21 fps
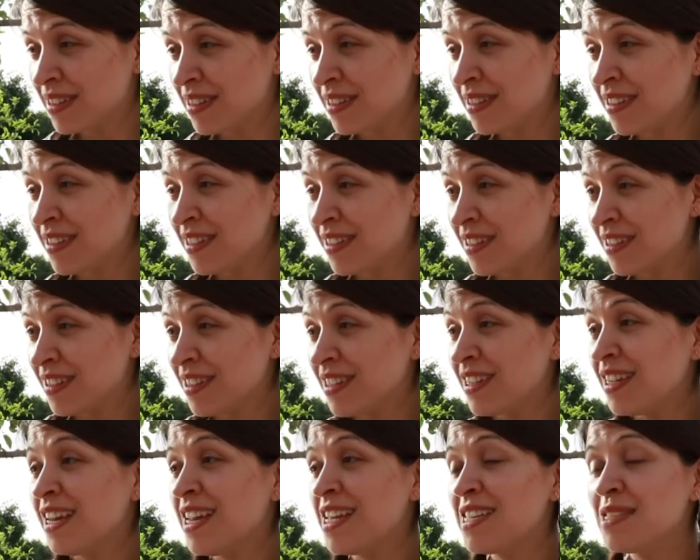
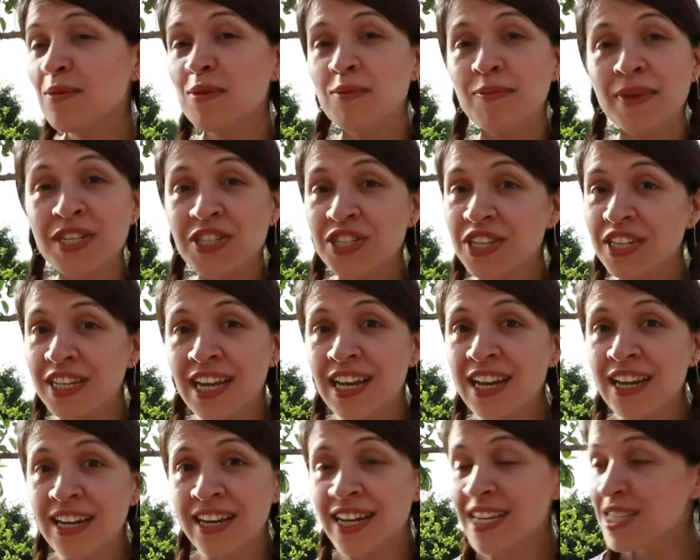preach. Yes, we
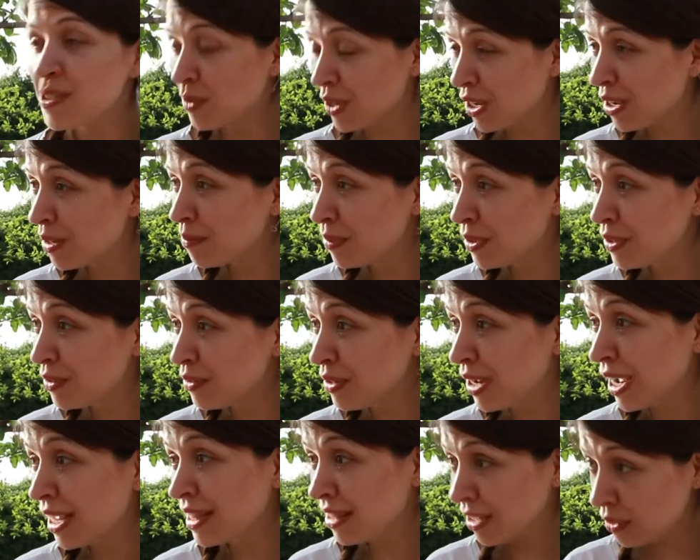should preach and tell
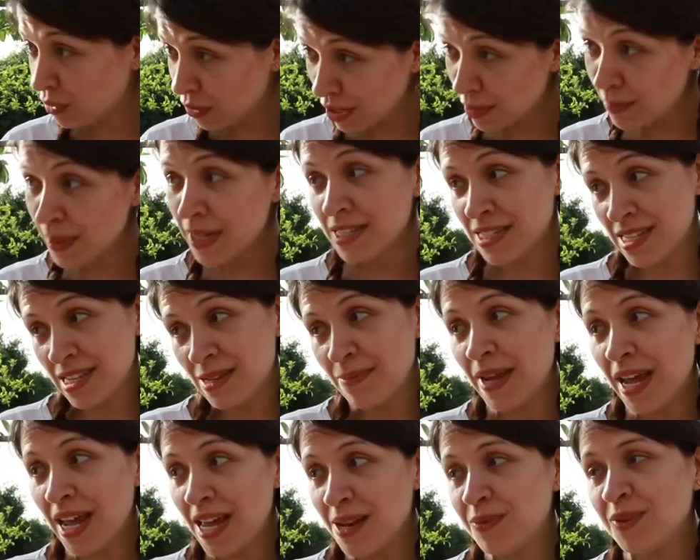everyone about him
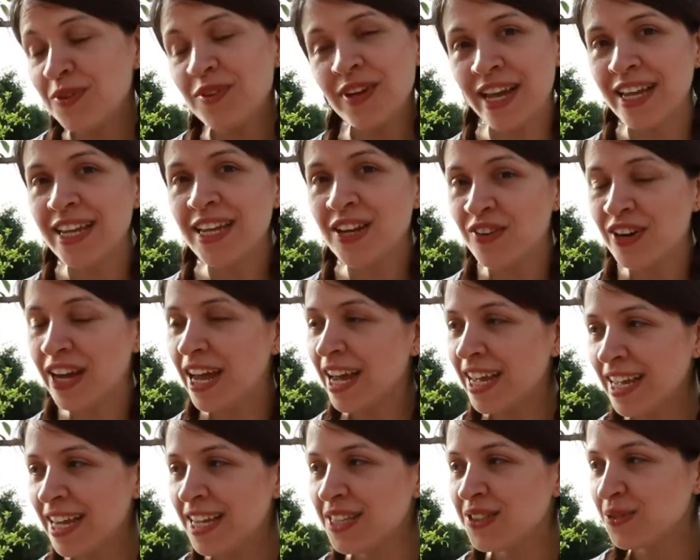so that they would get
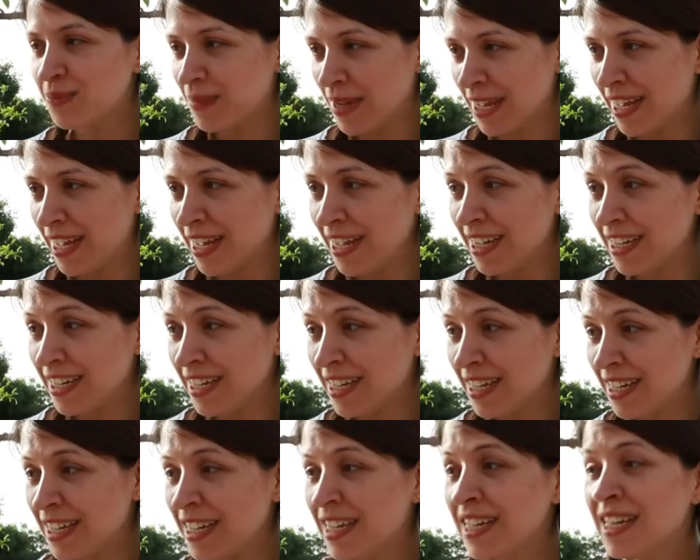saved too.
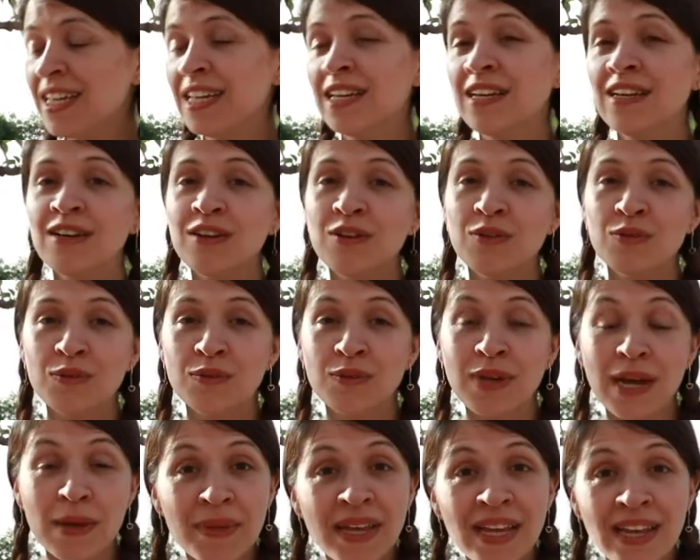And we should